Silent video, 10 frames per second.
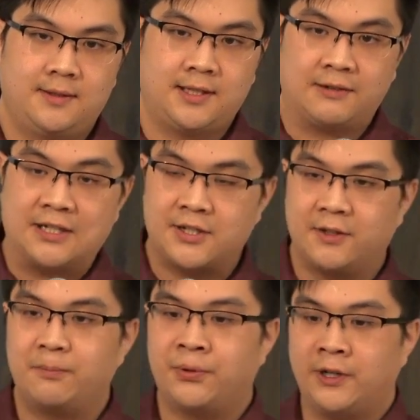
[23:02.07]
that granted
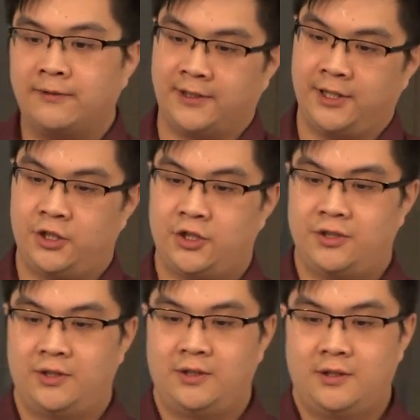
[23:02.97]
them privilege,
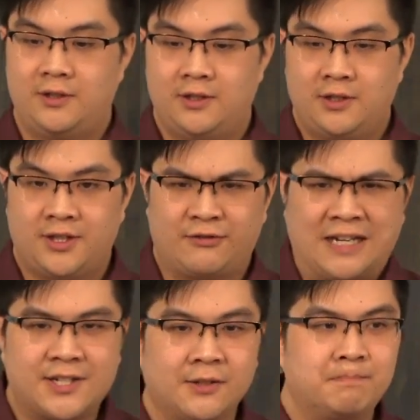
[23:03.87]
that
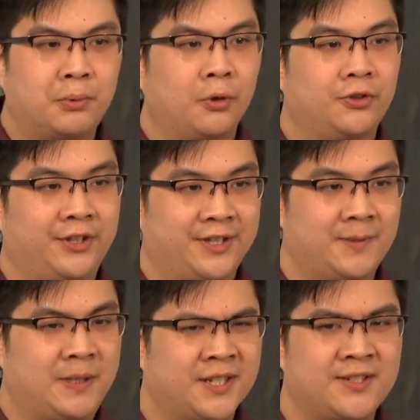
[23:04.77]
granted them boldness
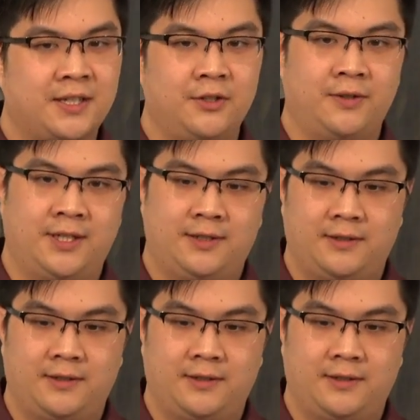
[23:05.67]
because they knew it.